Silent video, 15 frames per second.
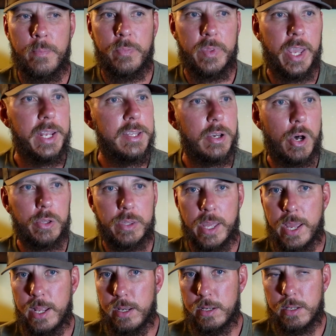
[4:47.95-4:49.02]
they taught
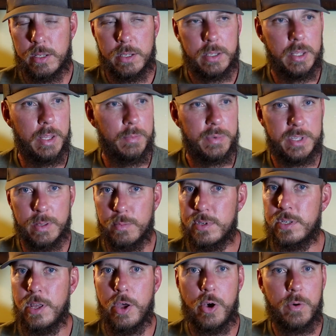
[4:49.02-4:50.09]
that to
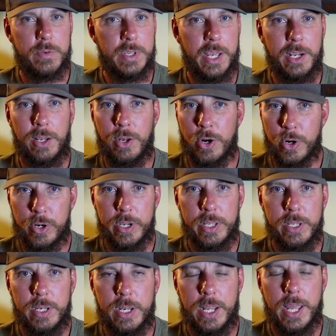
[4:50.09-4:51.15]
themselves. They learned
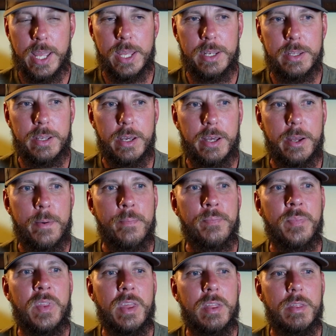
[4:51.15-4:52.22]
it, and
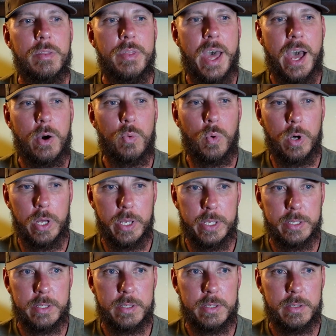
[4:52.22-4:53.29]
that
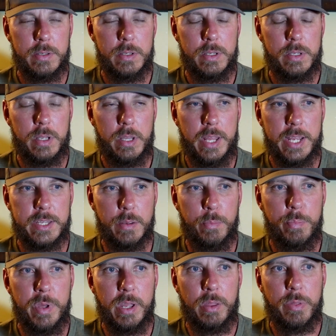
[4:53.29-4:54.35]
was that's a
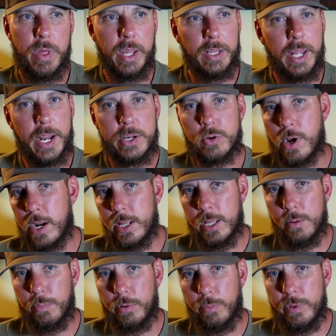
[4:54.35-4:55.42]
big thing that I try to
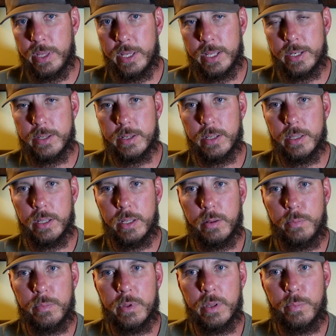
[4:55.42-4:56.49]
implement into
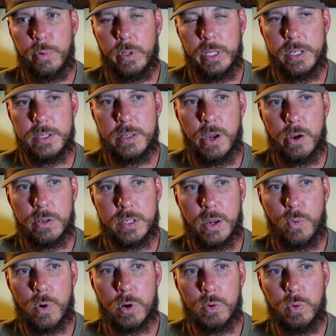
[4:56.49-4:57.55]
the police dogs I
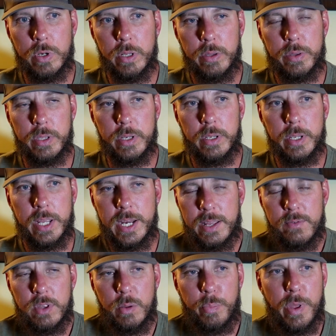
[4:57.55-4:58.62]
work with, and
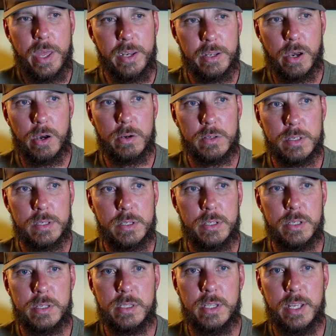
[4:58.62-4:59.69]
even the pet dogs. It's
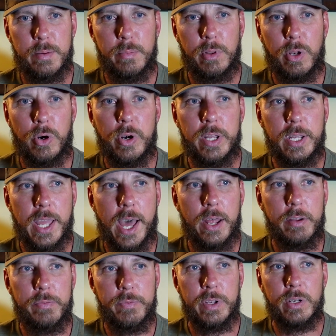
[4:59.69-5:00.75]
just them learning how
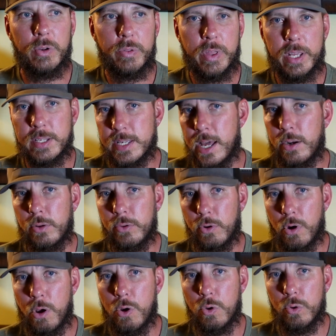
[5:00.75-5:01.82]
to figure things out on
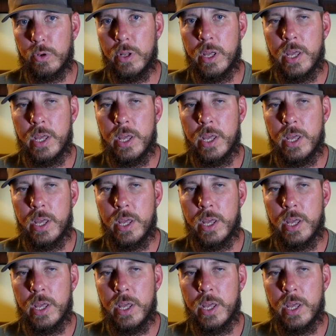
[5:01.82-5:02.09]
their own,